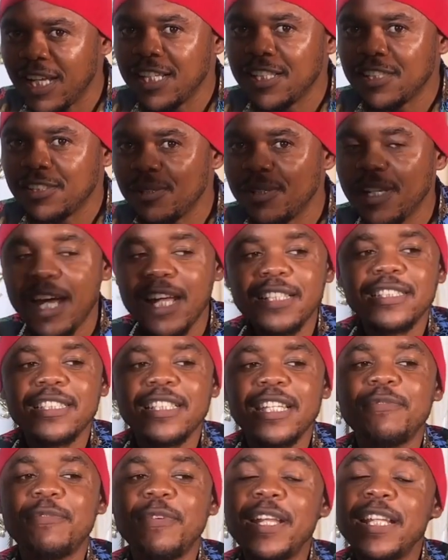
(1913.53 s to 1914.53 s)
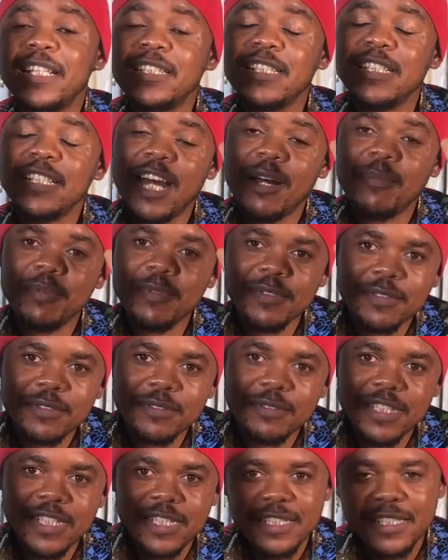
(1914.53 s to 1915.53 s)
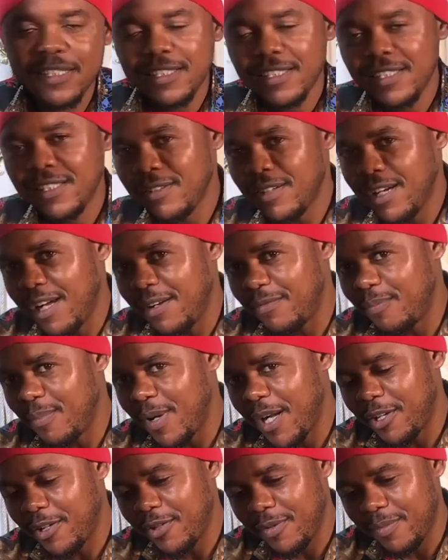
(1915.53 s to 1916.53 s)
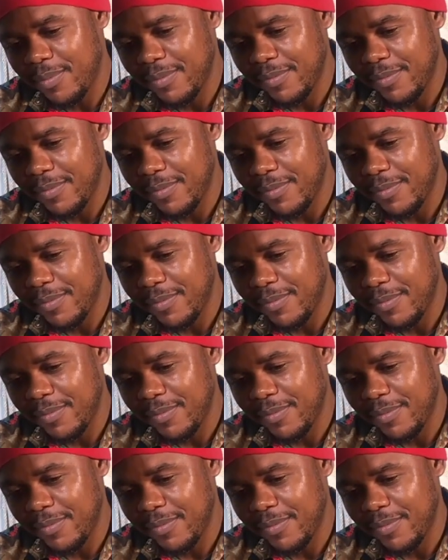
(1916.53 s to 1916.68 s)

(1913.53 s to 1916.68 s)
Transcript: so that if anything happened to this, you have backup.